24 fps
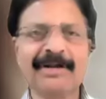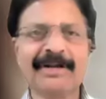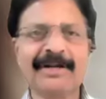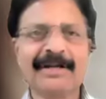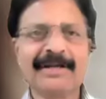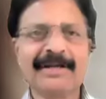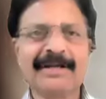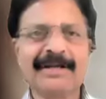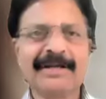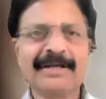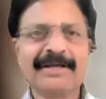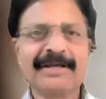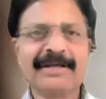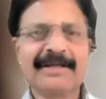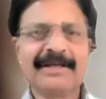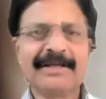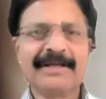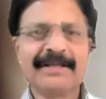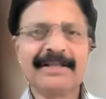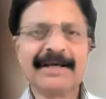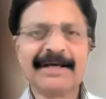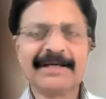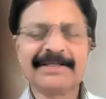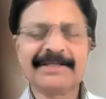for
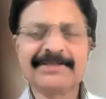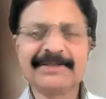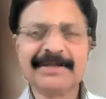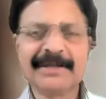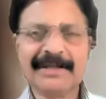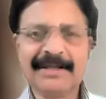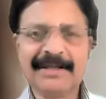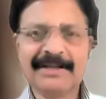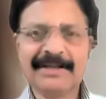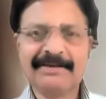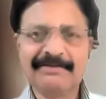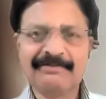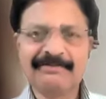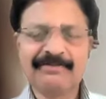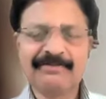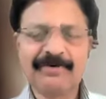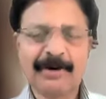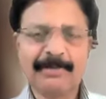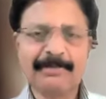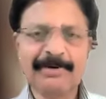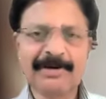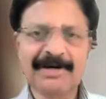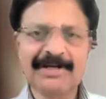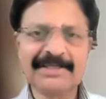the actual
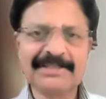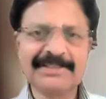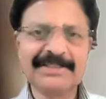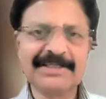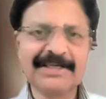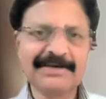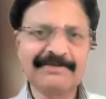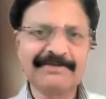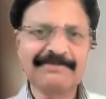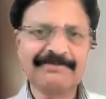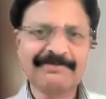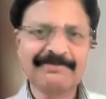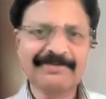pharmacology